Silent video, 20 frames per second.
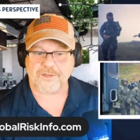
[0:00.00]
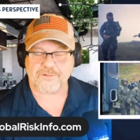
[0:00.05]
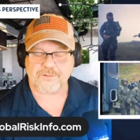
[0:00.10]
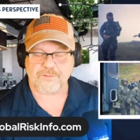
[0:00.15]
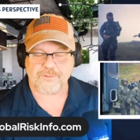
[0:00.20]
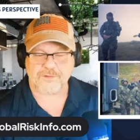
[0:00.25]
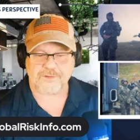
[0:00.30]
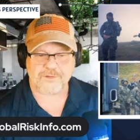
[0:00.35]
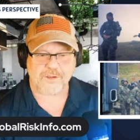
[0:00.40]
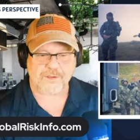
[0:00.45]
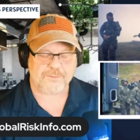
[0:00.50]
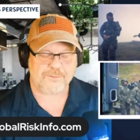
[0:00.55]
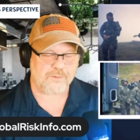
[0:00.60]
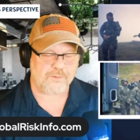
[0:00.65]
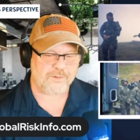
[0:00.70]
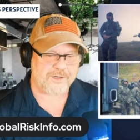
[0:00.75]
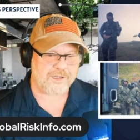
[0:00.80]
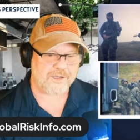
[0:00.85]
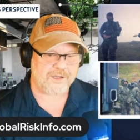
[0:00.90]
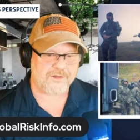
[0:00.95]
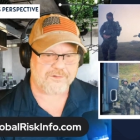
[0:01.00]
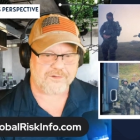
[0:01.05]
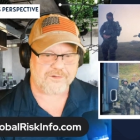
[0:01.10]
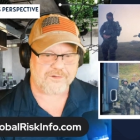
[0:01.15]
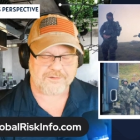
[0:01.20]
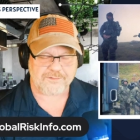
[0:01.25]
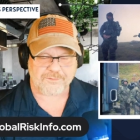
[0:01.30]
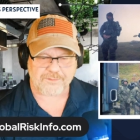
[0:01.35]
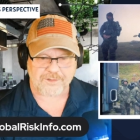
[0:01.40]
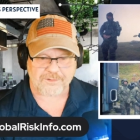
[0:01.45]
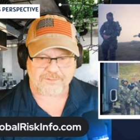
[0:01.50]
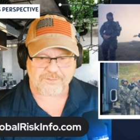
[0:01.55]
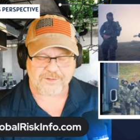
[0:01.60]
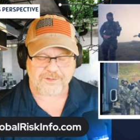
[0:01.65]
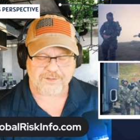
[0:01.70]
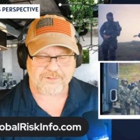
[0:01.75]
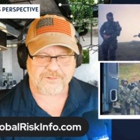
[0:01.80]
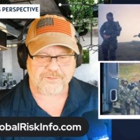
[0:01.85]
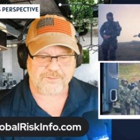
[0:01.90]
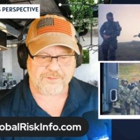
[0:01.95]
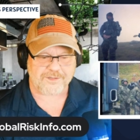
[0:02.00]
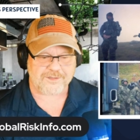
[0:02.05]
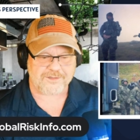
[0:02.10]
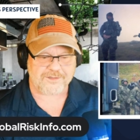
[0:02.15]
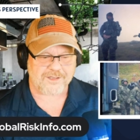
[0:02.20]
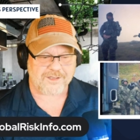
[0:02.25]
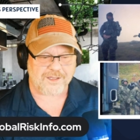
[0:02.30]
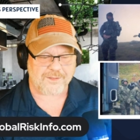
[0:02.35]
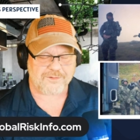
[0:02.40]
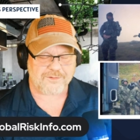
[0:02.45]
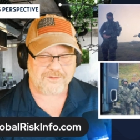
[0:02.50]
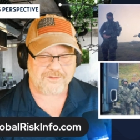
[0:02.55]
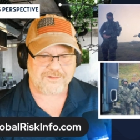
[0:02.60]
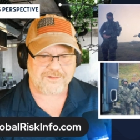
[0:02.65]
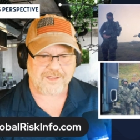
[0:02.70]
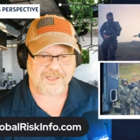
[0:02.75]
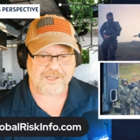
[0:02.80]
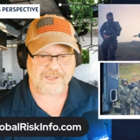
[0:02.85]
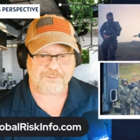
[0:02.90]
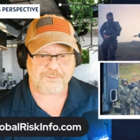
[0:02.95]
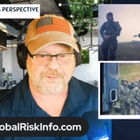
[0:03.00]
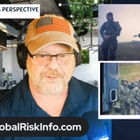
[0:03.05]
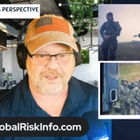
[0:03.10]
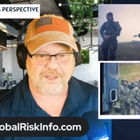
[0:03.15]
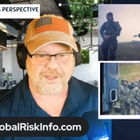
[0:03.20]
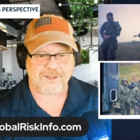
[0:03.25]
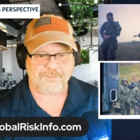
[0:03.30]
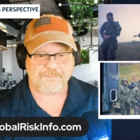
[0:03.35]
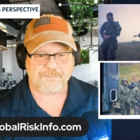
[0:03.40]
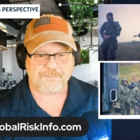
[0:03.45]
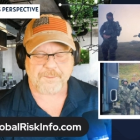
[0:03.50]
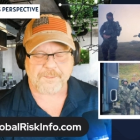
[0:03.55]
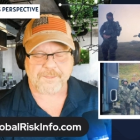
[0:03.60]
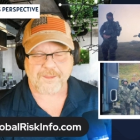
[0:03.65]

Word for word: So we show up 2000, which for you civilian types is 8 p.m.